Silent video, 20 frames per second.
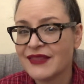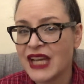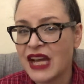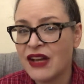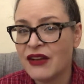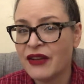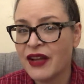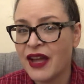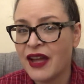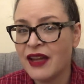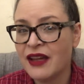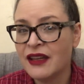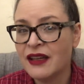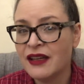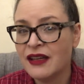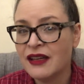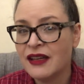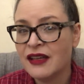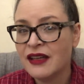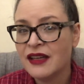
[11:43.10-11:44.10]
okay?
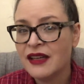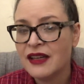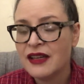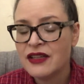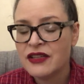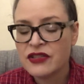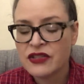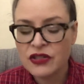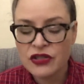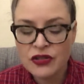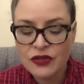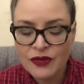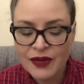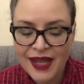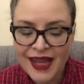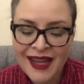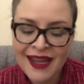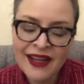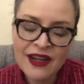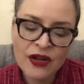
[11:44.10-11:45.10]
So you
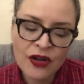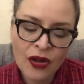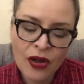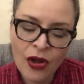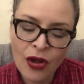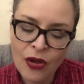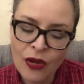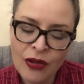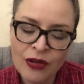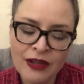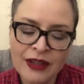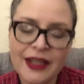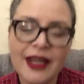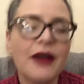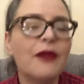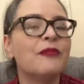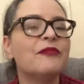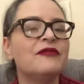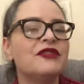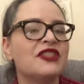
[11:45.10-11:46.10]
can't hole
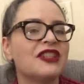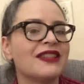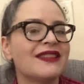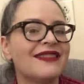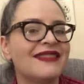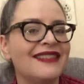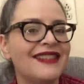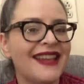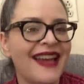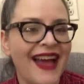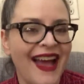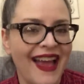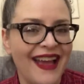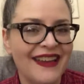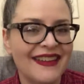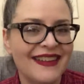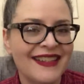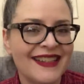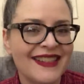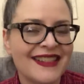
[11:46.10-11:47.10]
up just yet.
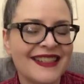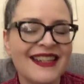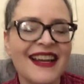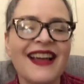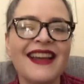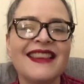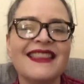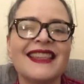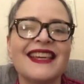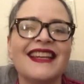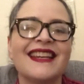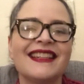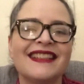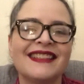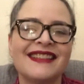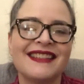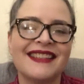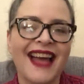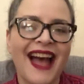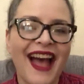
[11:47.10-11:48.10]
It's not the
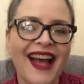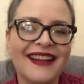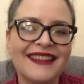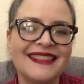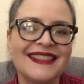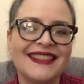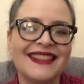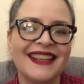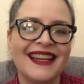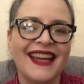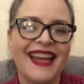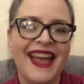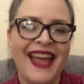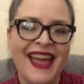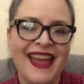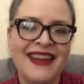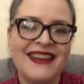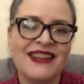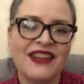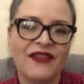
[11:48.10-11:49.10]
exact
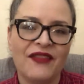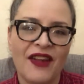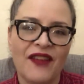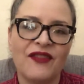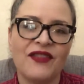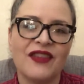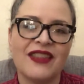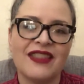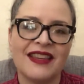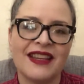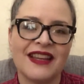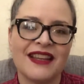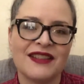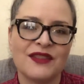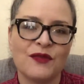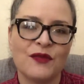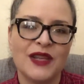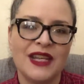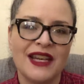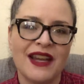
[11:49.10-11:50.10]
end of everything as
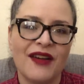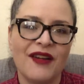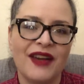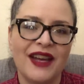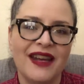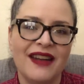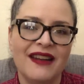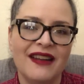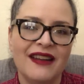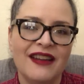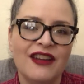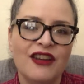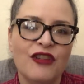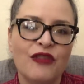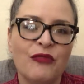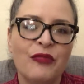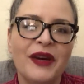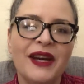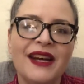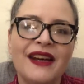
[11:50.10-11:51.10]
we know it,
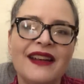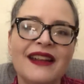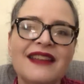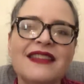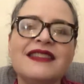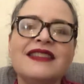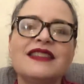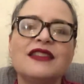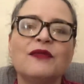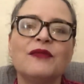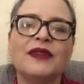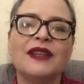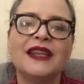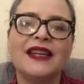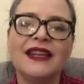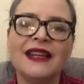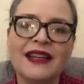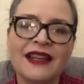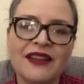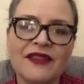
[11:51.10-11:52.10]
but it is the
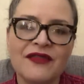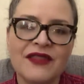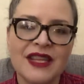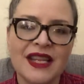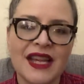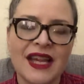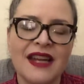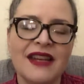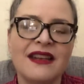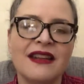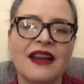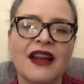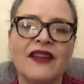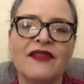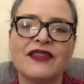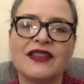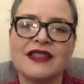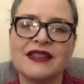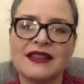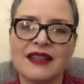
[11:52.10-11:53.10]
beginning of the end of
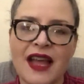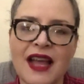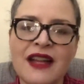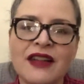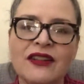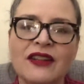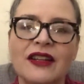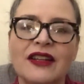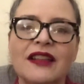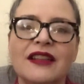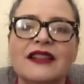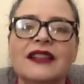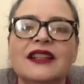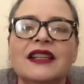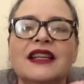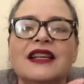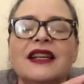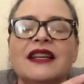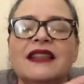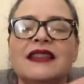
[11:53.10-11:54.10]
a cycle
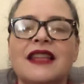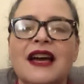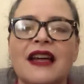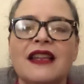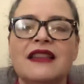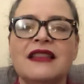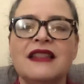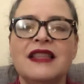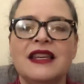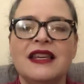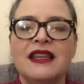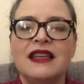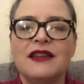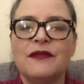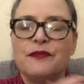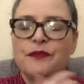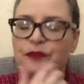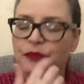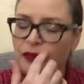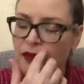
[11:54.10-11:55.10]
that the
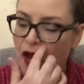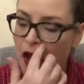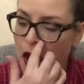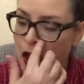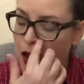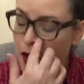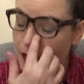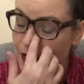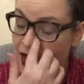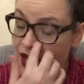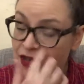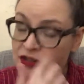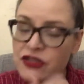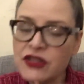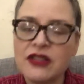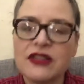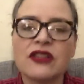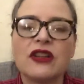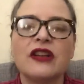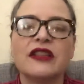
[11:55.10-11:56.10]

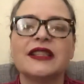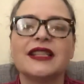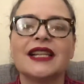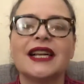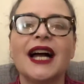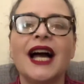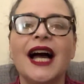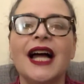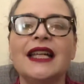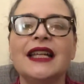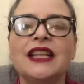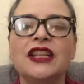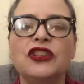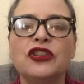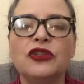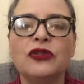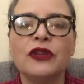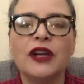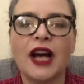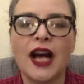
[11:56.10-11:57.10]
ancients called the Kali
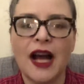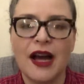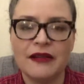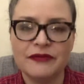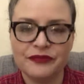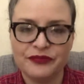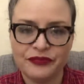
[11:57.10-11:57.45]
Yuga,